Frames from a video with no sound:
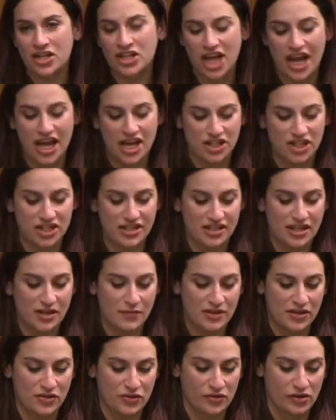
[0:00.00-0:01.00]
changes to
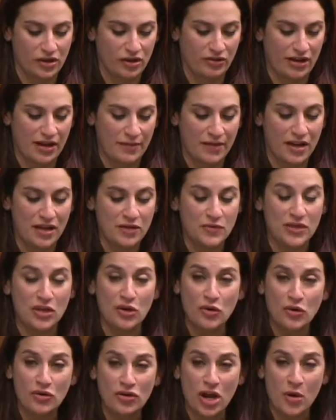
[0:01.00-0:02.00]
the withdrawal agreement. We
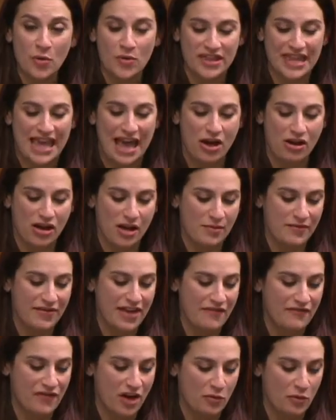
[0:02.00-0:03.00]
all know what the outcome of
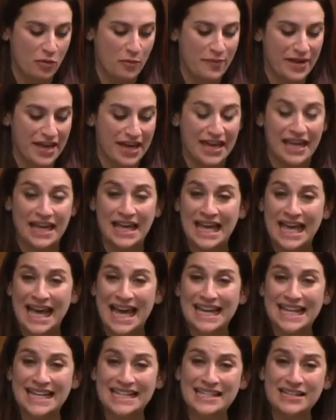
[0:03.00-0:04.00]
that vote will be,
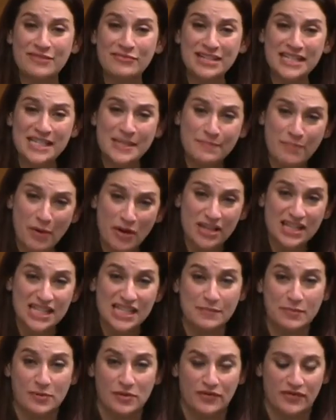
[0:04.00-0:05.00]
and it's
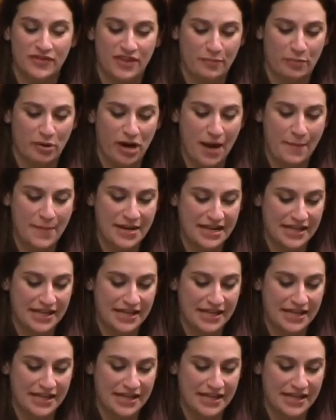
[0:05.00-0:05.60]
irresponsible for the Prime